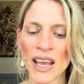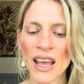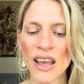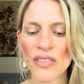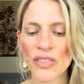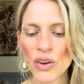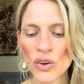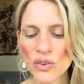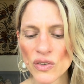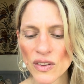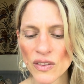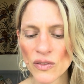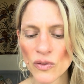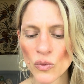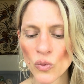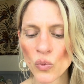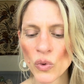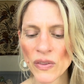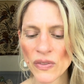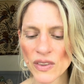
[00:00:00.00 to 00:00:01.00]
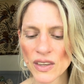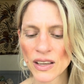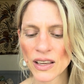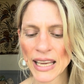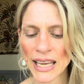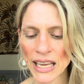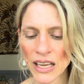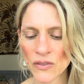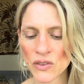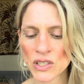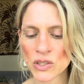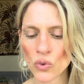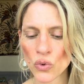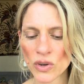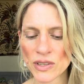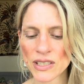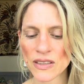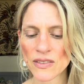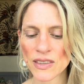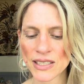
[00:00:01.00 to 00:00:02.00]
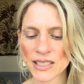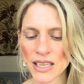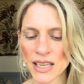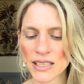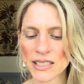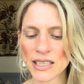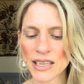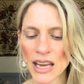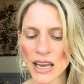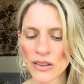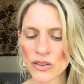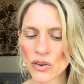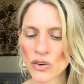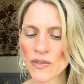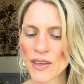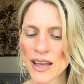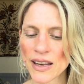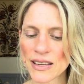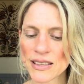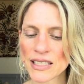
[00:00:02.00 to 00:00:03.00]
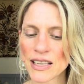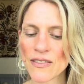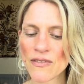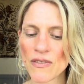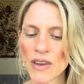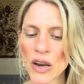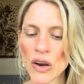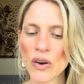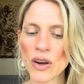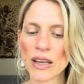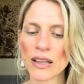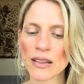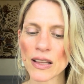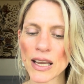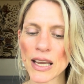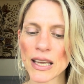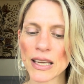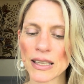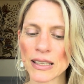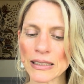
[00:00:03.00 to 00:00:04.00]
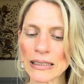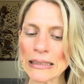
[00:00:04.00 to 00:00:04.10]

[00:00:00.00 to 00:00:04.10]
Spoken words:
There, with the King of Swords and the Sun together, that is a very like